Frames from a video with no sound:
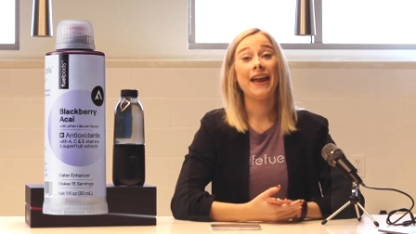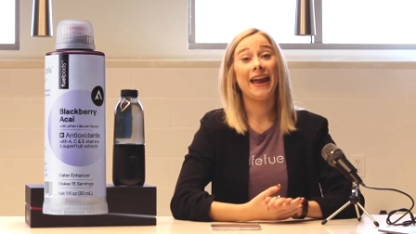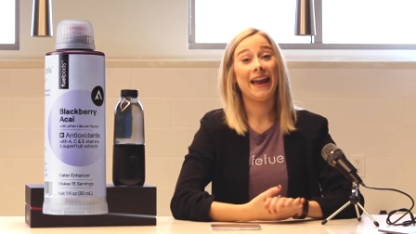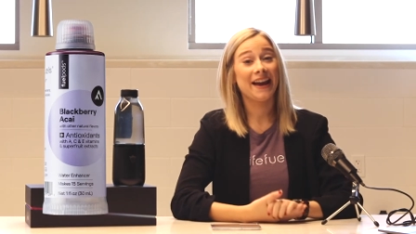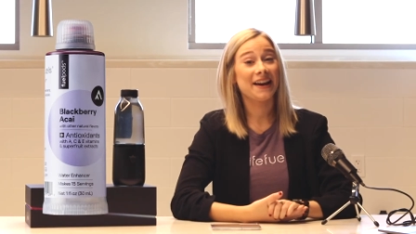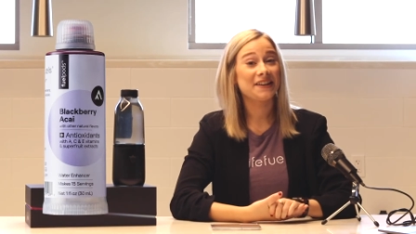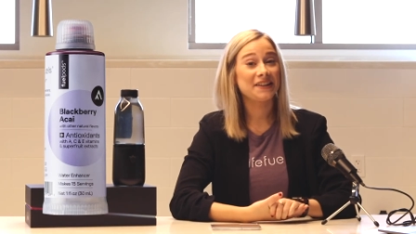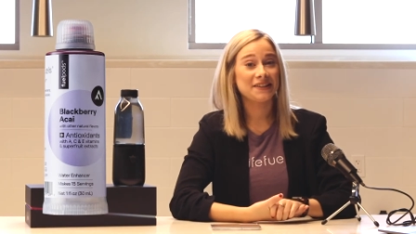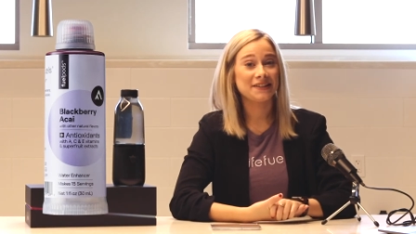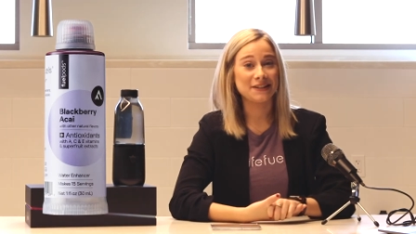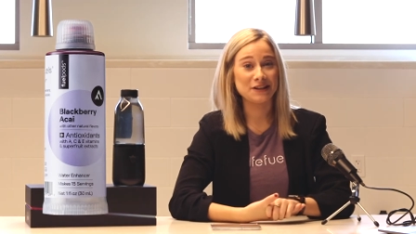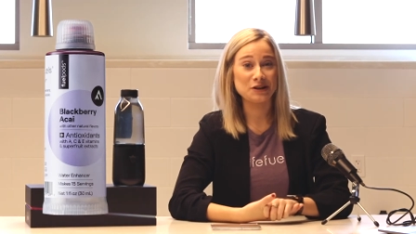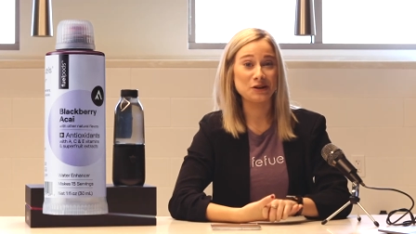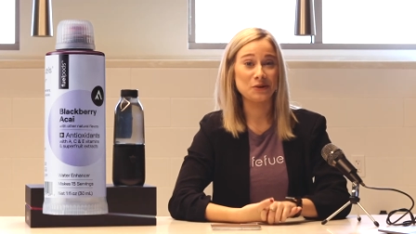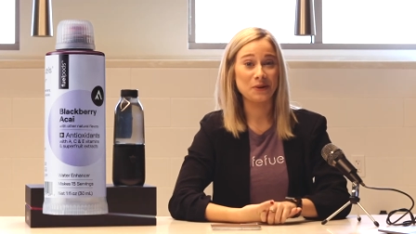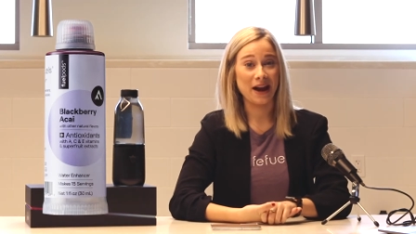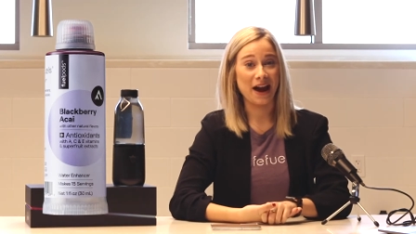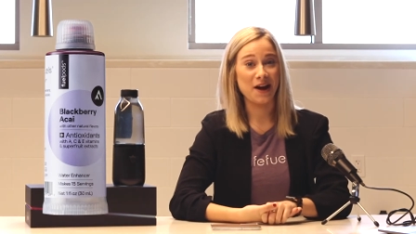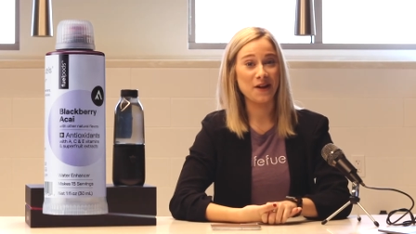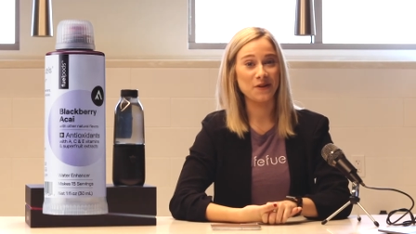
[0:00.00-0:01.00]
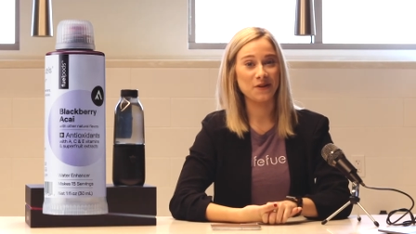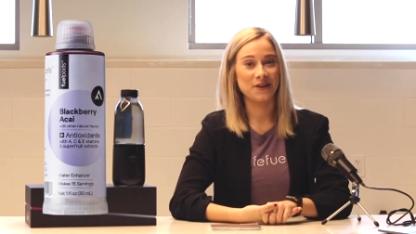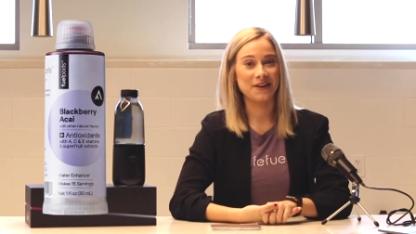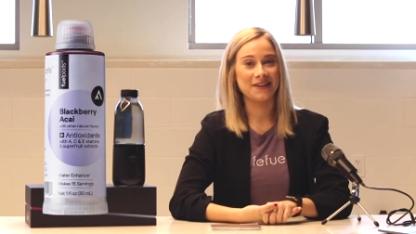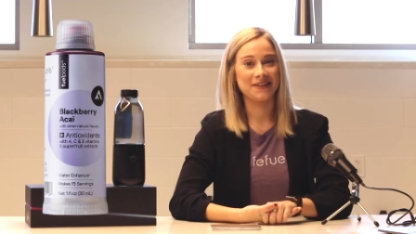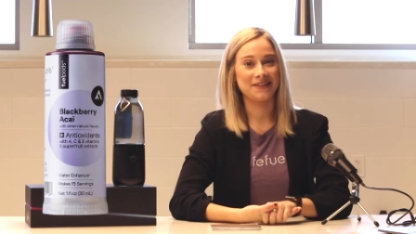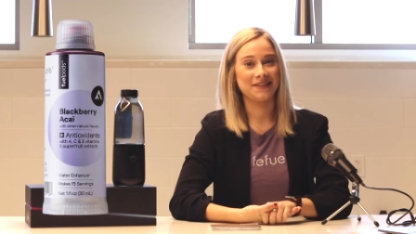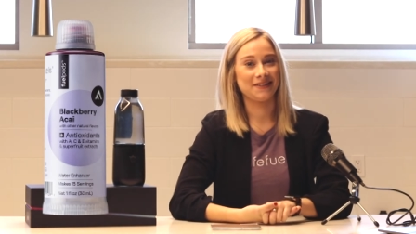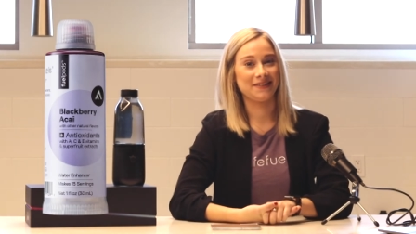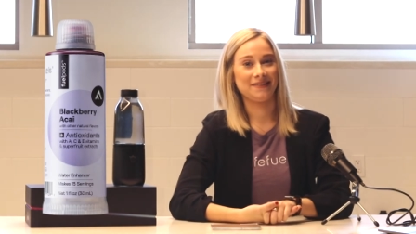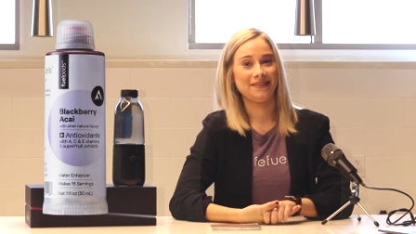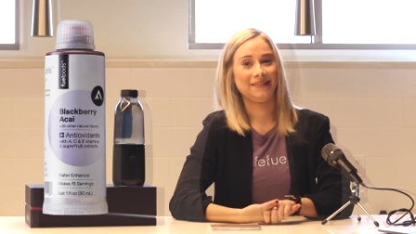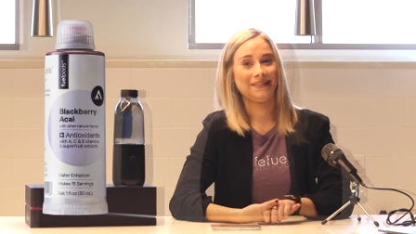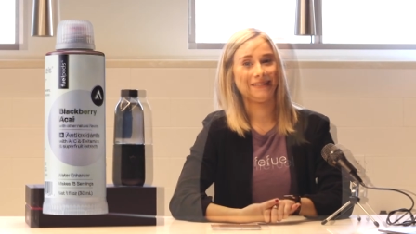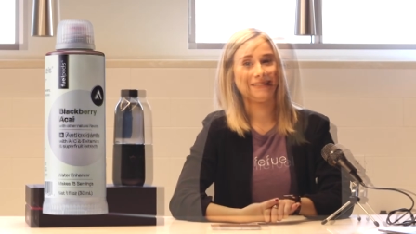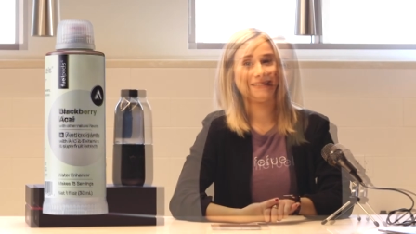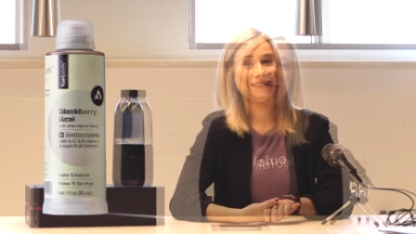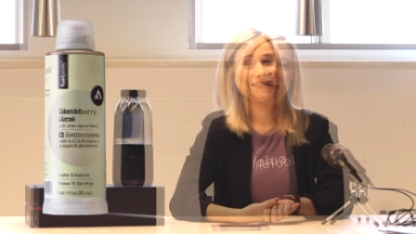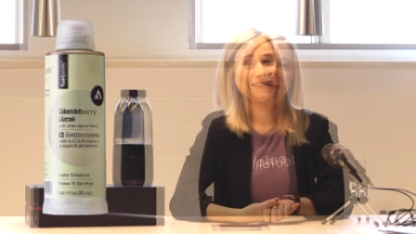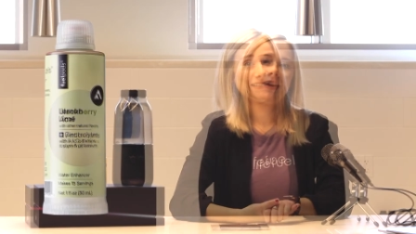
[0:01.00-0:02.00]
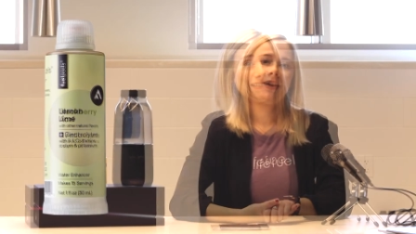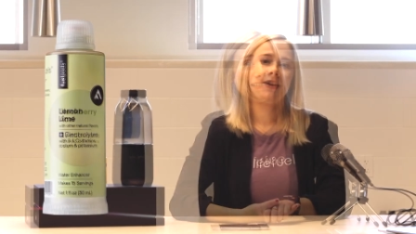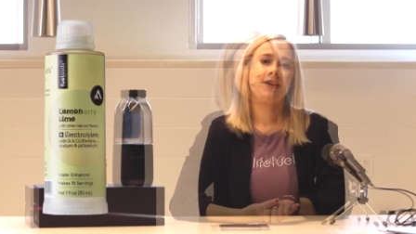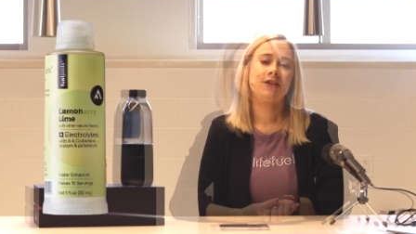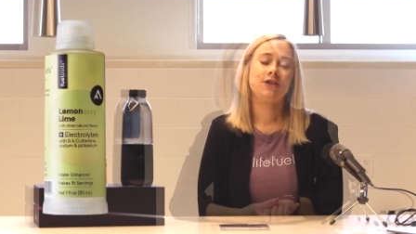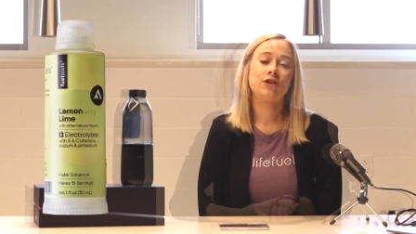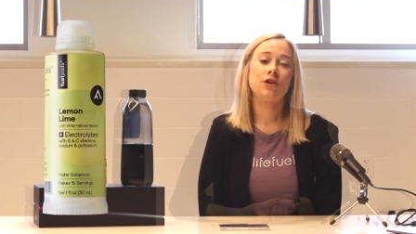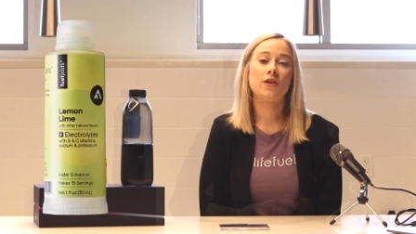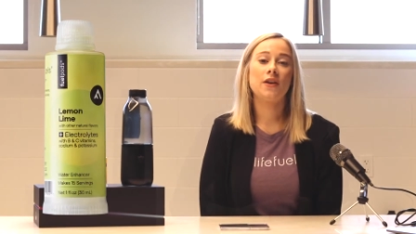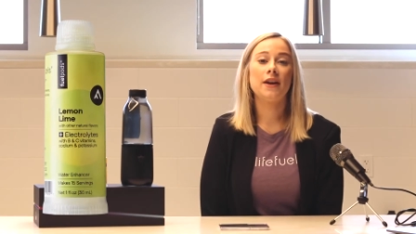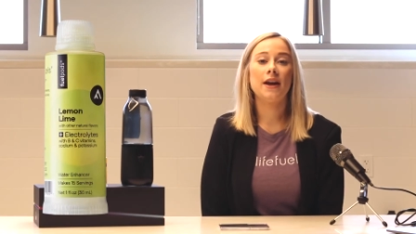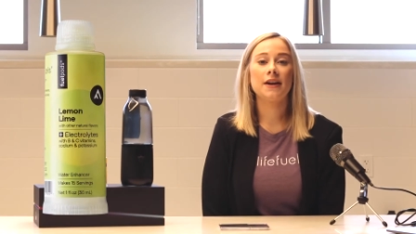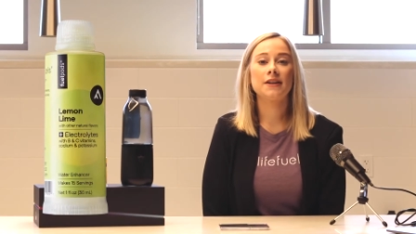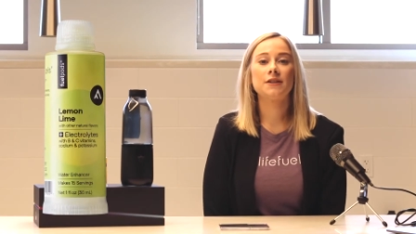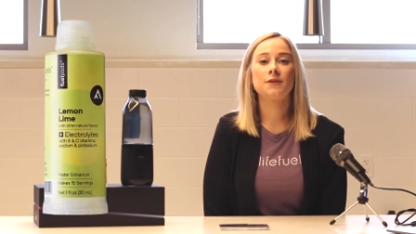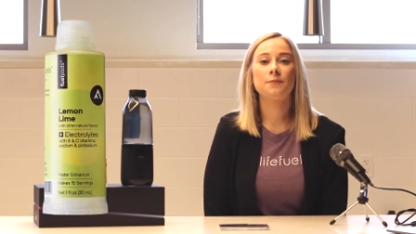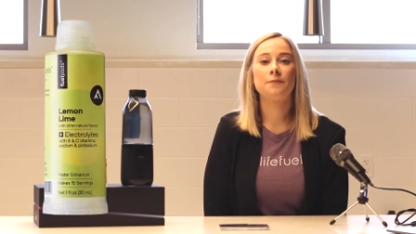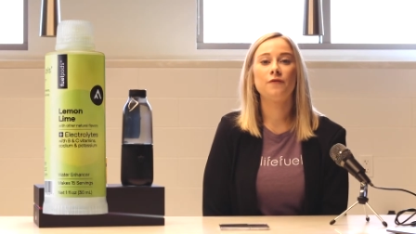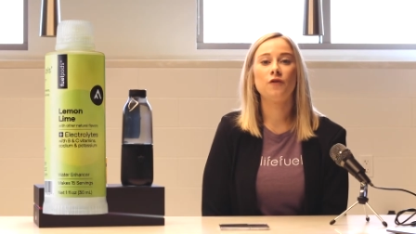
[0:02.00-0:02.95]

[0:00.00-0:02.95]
and it's zero calories. So the next